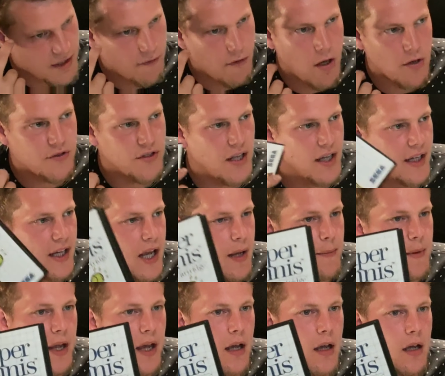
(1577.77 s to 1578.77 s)
think I've got to that
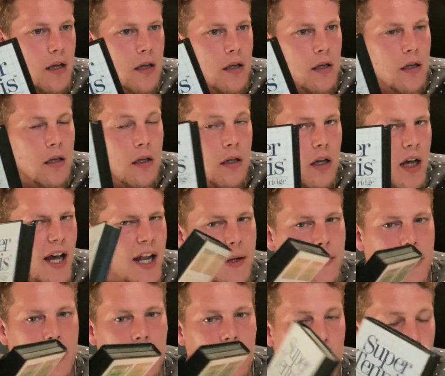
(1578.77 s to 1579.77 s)
game yet. Anyway,